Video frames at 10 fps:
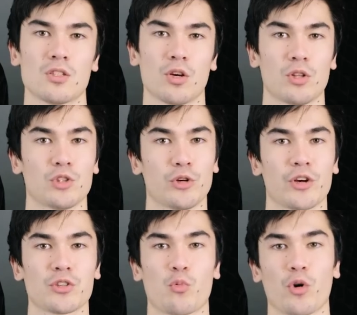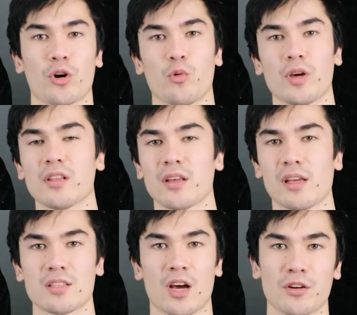So the triggers work with
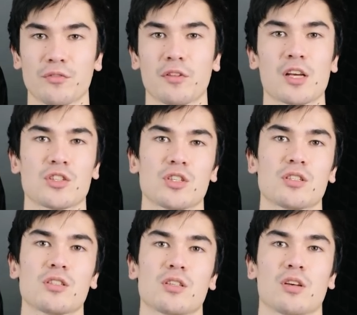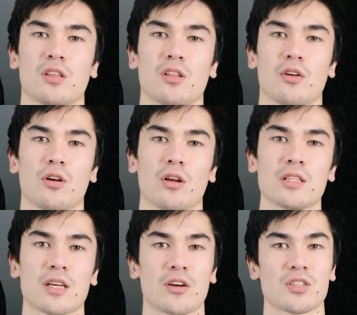a ton of flashes in their
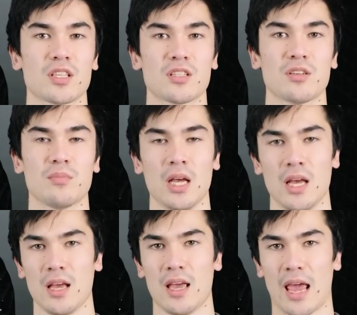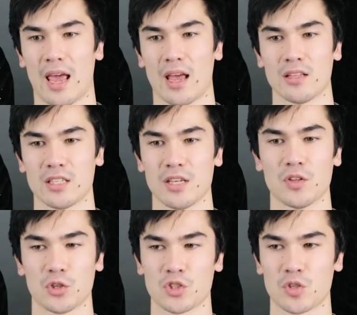entire system, and
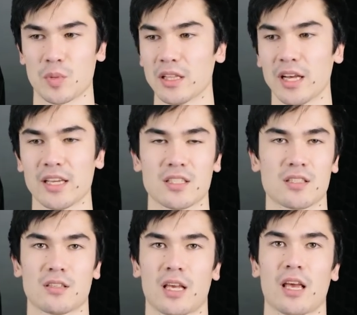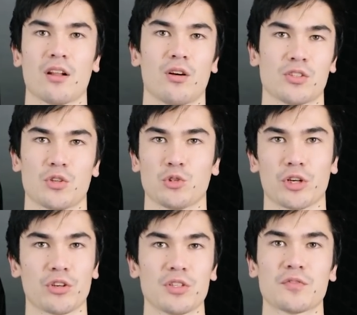even their speed lights can also
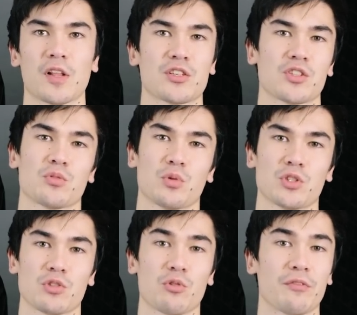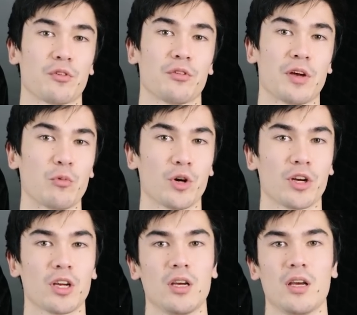trigger these flashes, which is great for event
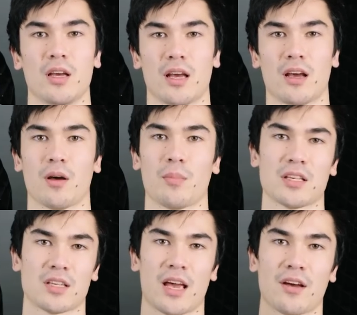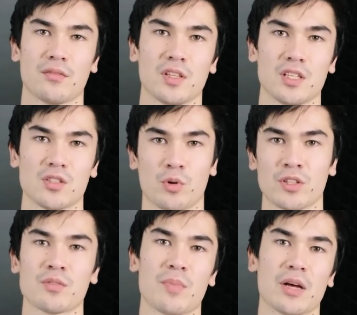work, as I have these
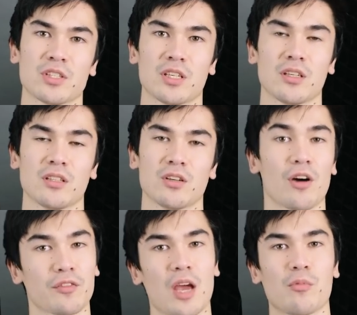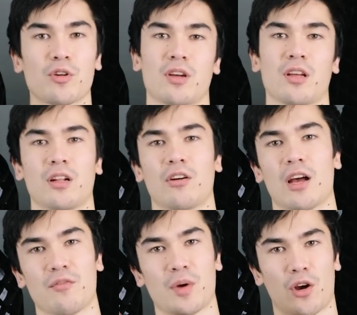ones mounted off camera, and then I'll
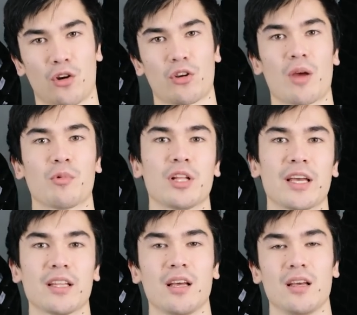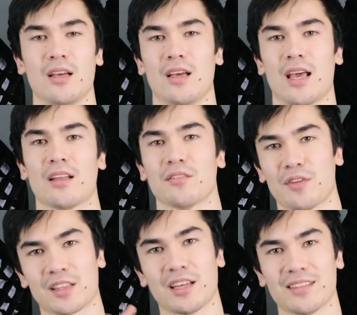have my on-camera light. And the
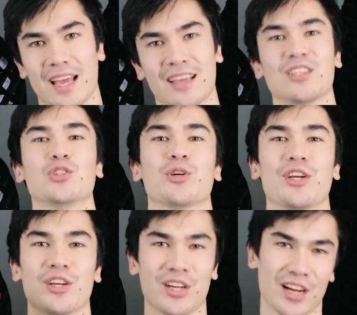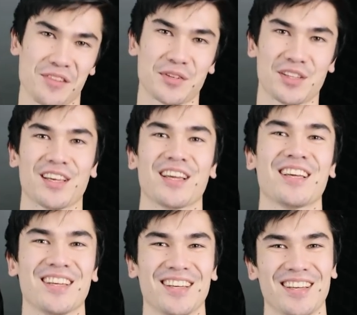fact that that can trigger everything
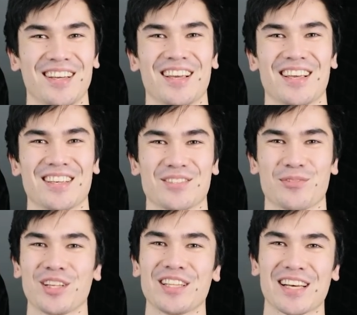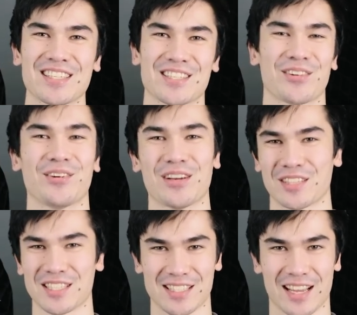is really nice, so I don't have
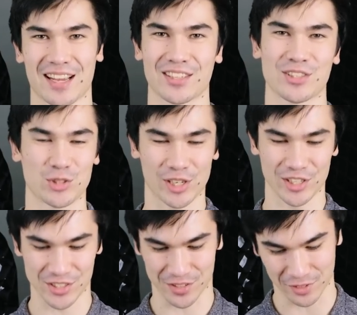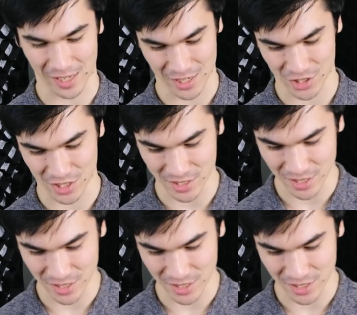to stack triggers and flashes and